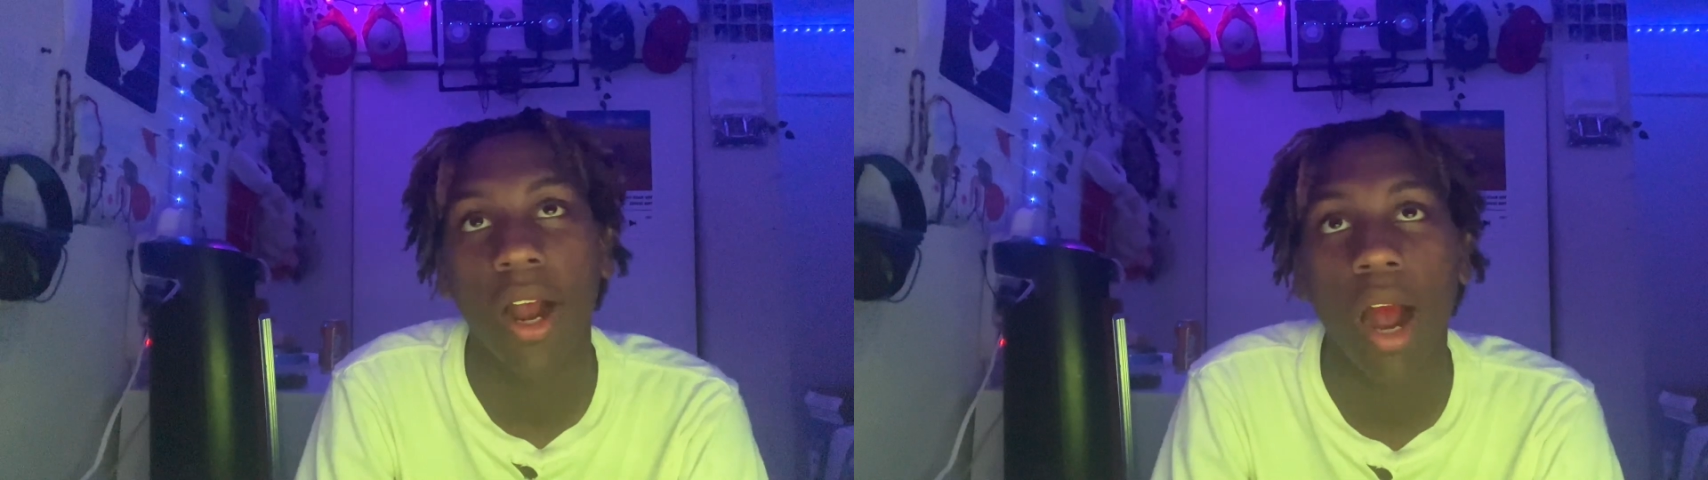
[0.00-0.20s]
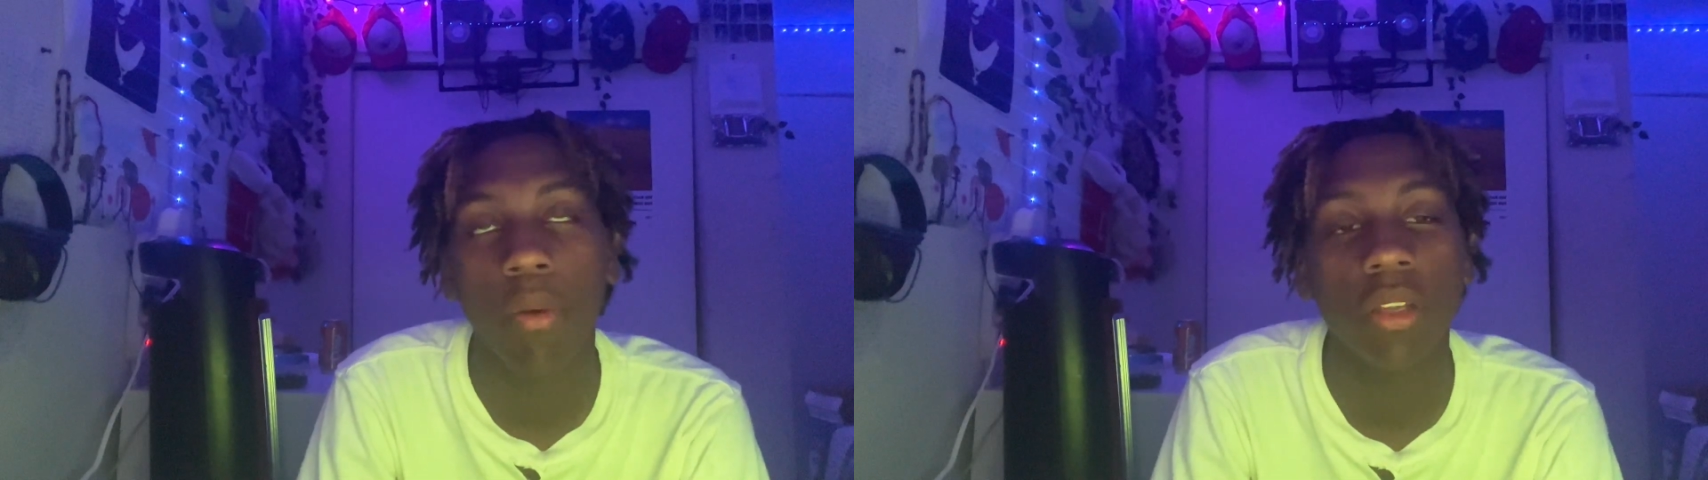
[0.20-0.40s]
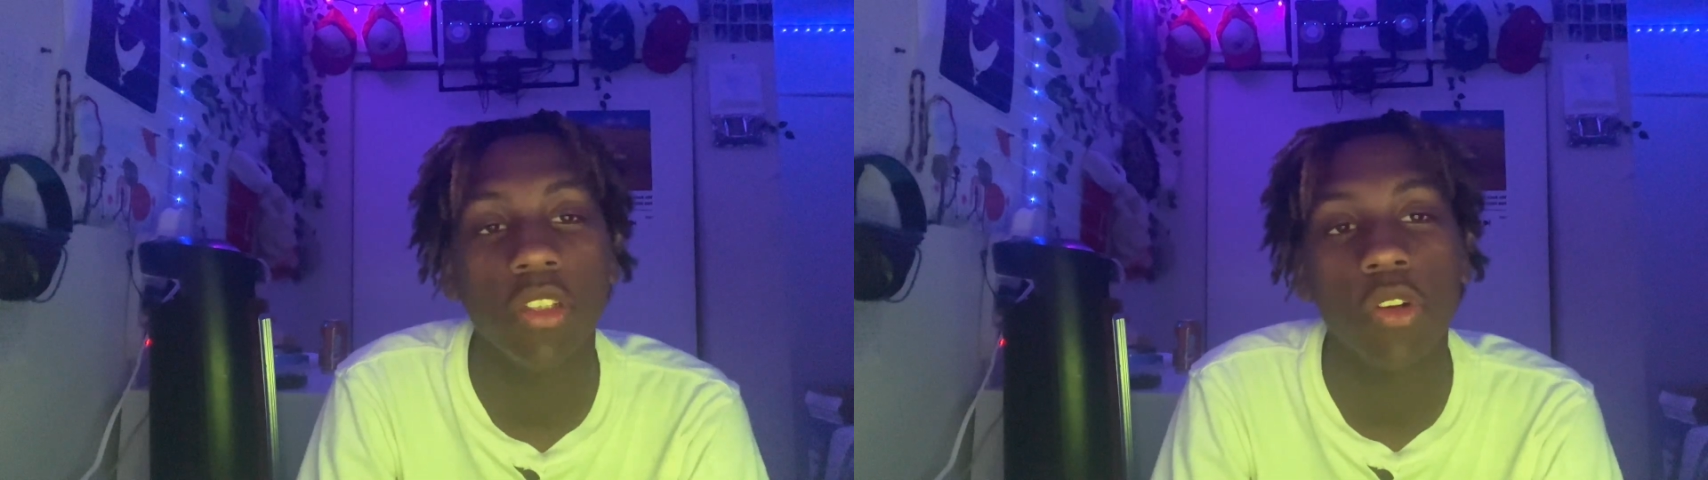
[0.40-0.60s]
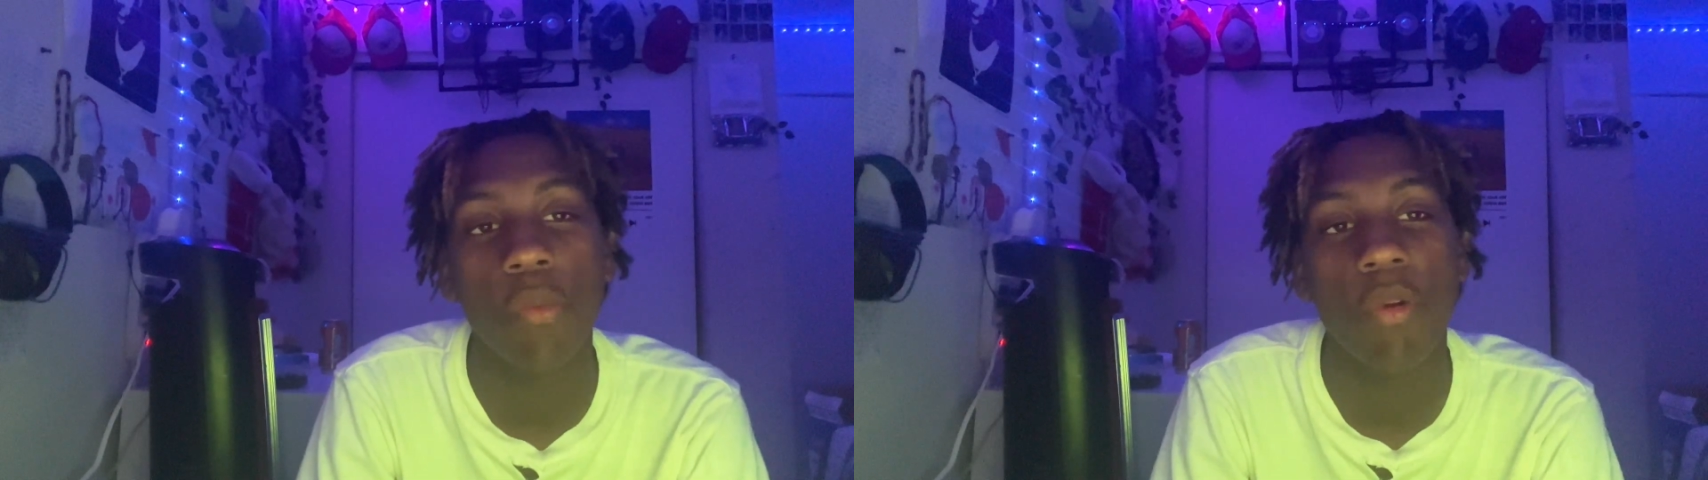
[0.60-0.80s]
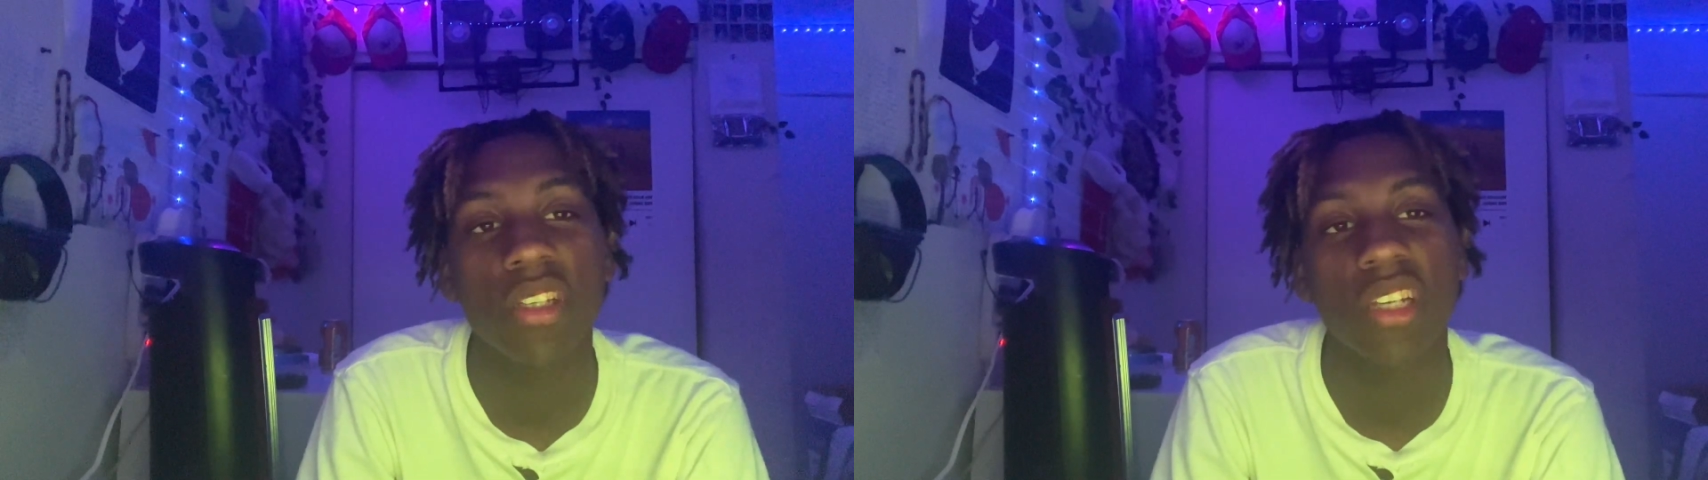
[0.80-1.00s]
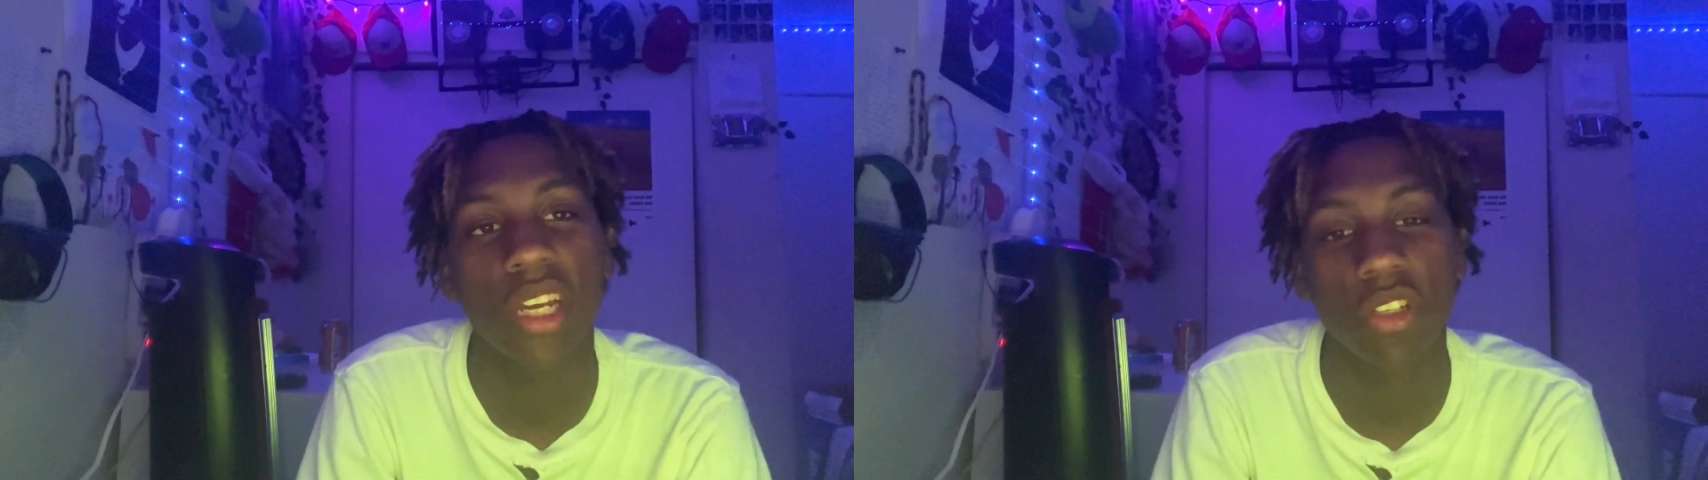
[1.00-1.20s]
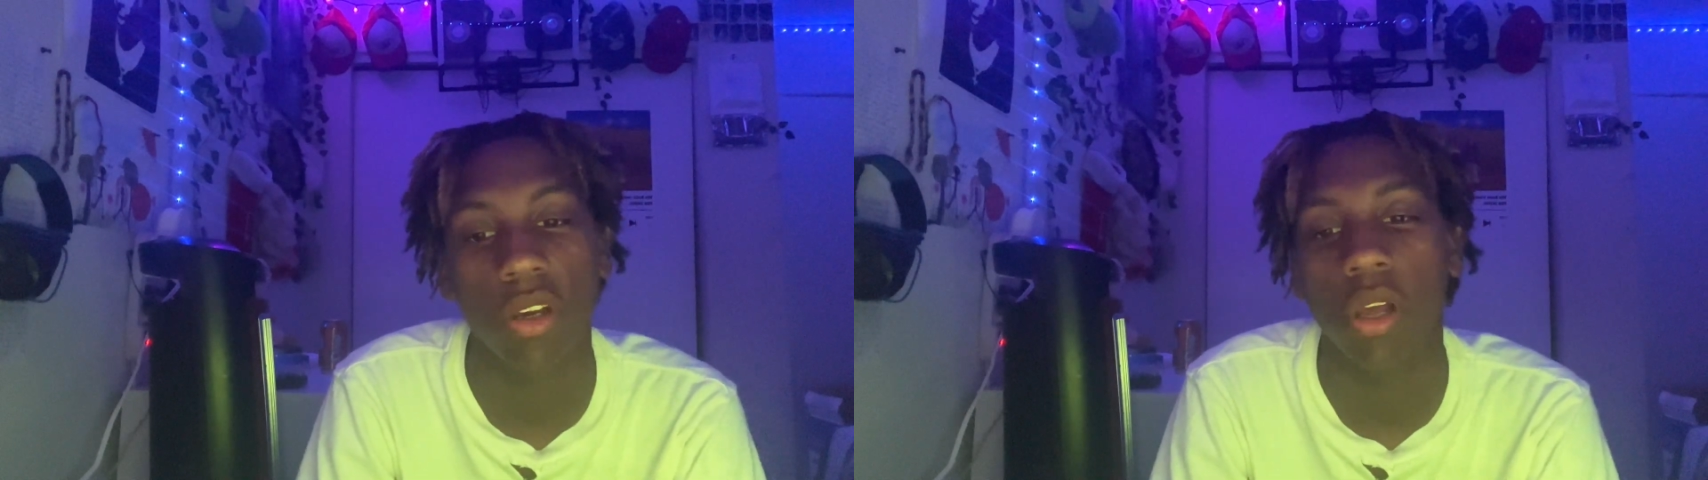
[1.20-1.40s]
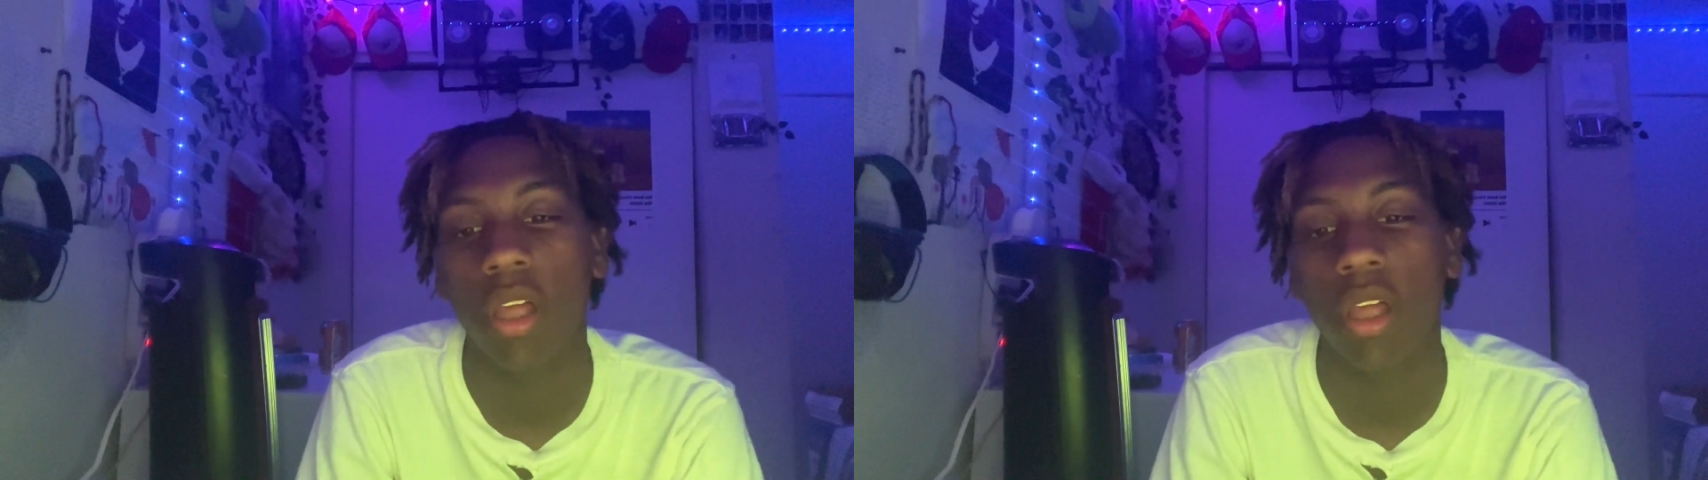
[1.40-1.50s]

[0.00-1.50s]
I really do appreciate y'all.